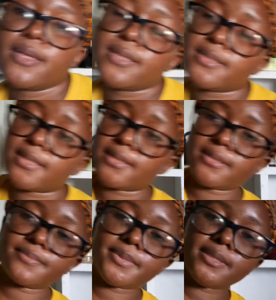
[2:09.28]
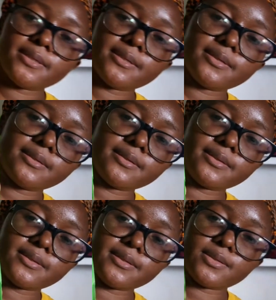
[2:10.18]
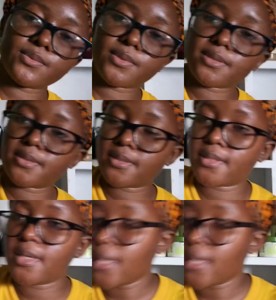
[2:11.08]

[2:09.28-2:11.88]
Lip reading: sent me. This ones